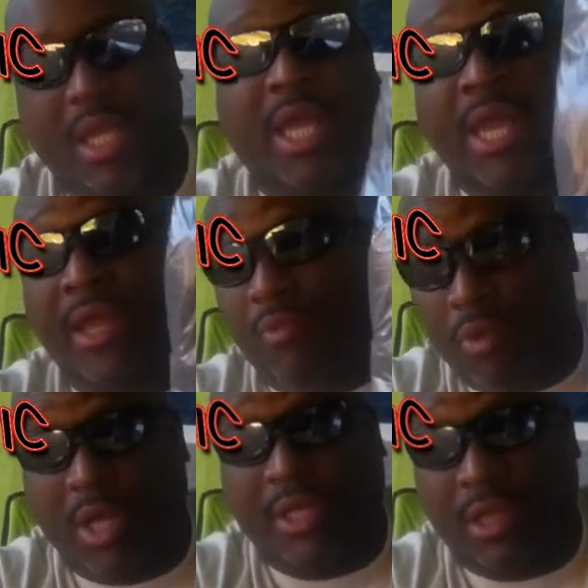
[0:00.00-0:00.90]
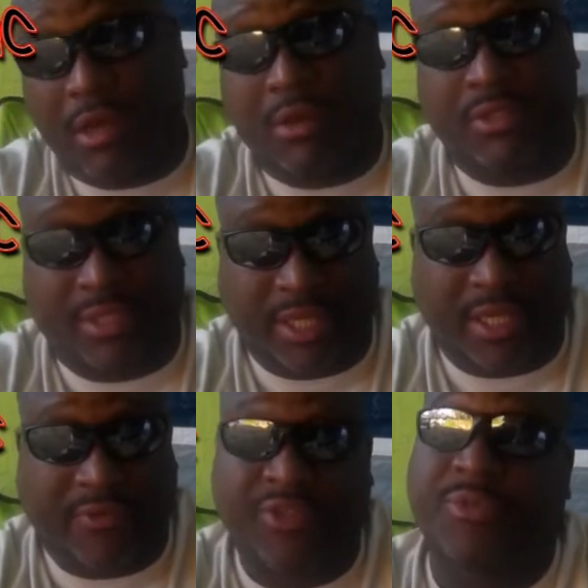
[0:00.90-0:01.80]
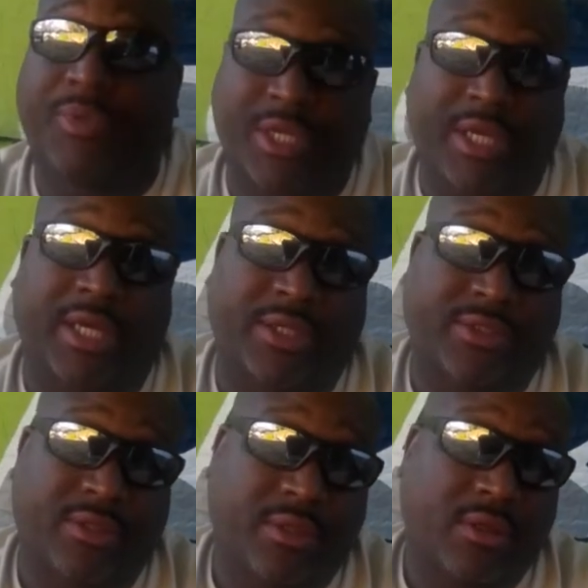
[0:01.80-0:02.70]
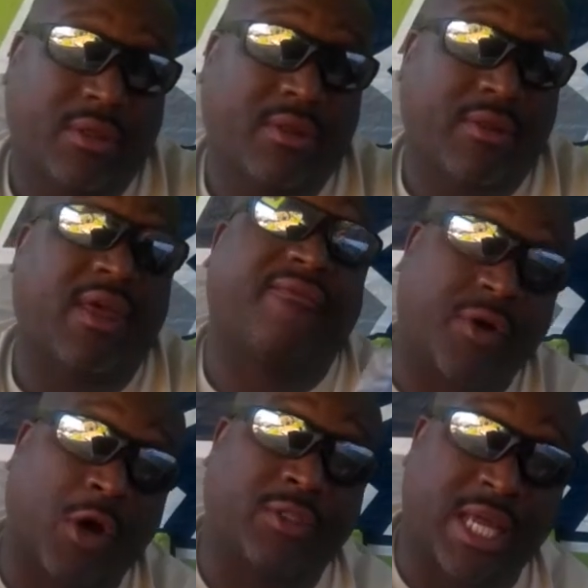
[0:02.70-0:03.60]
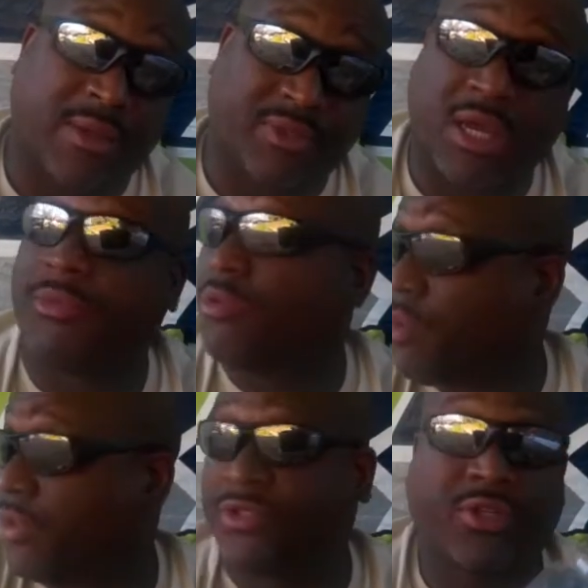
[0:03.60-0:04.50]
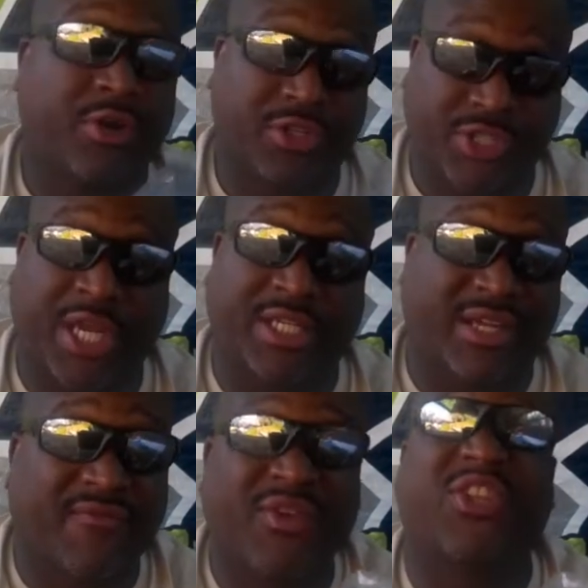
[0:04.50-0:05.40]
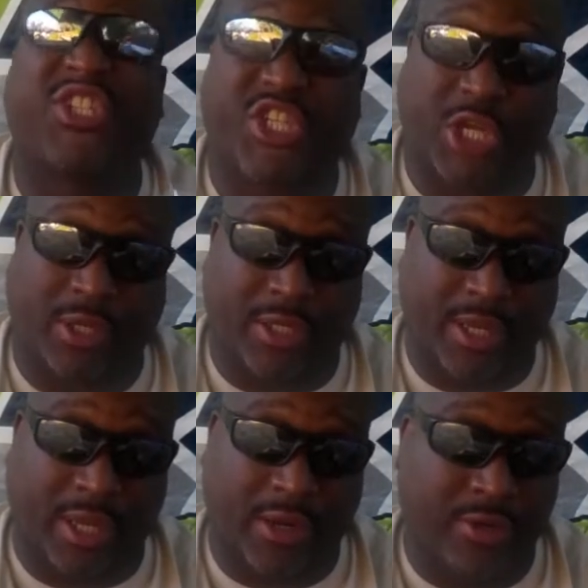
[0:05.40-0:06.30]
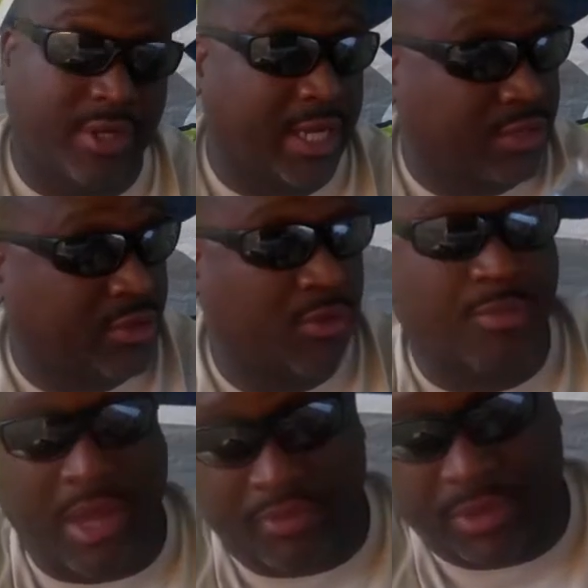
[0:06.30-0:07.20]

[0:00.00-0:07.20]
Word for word: and one long sleeve just because that fall time's coming, the weather's starting to change. I can feel the chill in the air. You guys know about what